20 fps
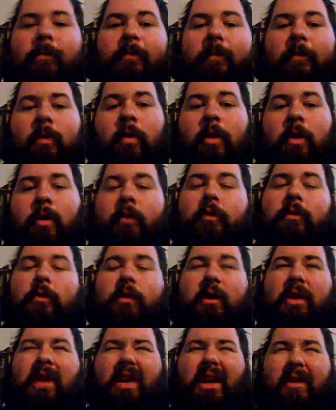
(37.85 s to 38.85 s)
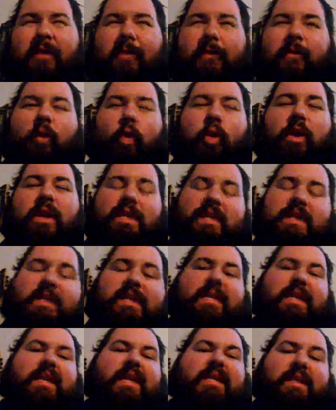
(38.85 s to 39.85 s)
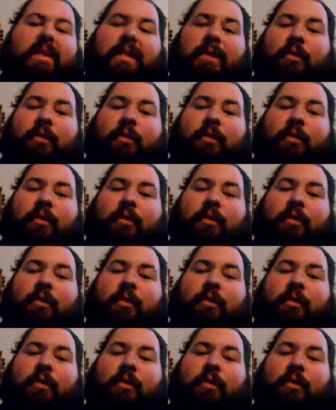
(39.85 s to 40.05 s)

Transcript: front, four to six in